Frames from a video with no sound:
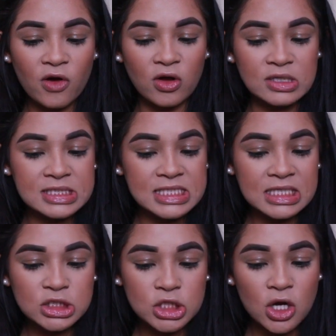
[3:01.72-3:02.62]
for all
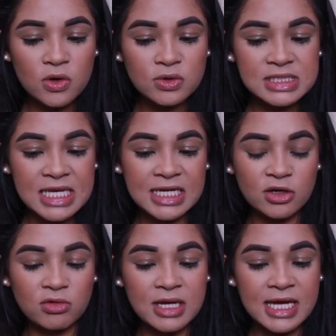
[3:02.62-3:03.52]
skin tones, and
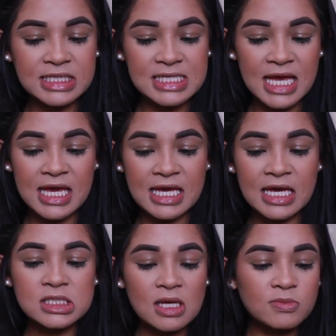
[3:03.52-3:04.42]
it creates
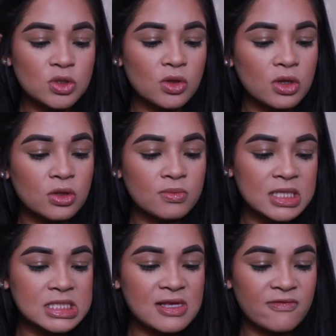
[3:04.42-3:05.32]
a subtle,
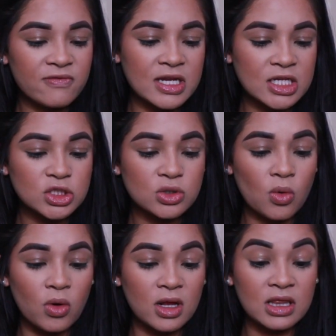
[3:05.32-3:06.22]
luminous finish
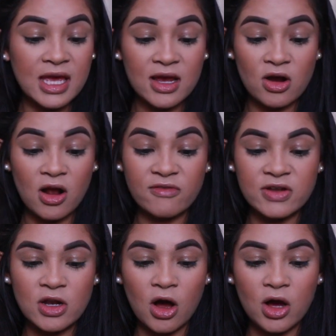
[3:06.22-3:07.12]
or layer of
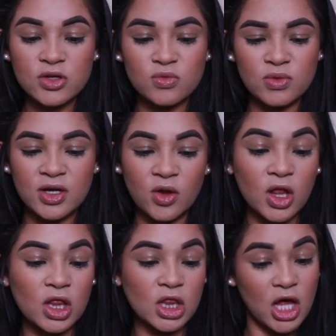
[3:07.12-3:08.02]
an unreal
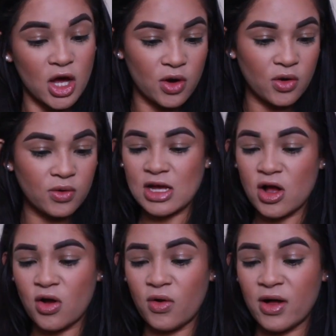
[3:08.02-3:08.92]
glow.
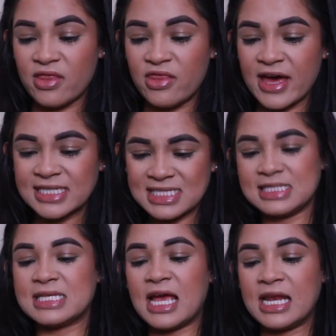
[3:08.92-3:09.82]
So that's
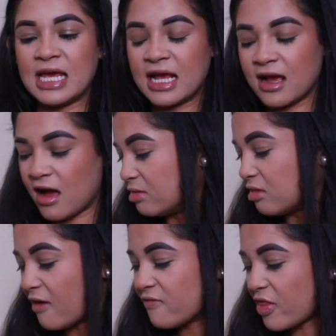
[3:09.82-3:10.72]
exciting.
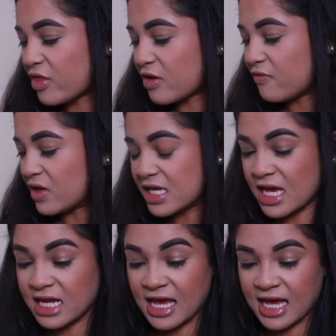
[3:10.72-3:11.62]
Love that they're
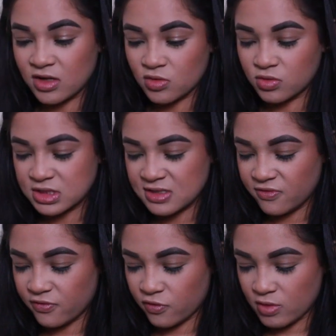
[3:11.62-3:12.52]
vegan and
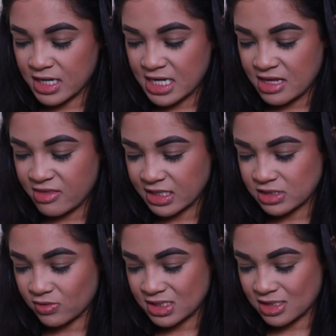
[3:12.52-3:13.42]
cruelty-free.
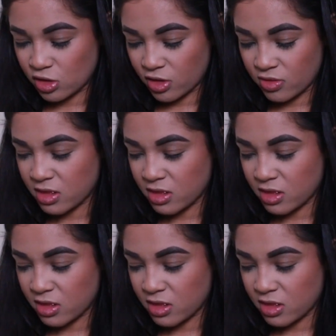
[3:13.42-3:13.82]
That's always a good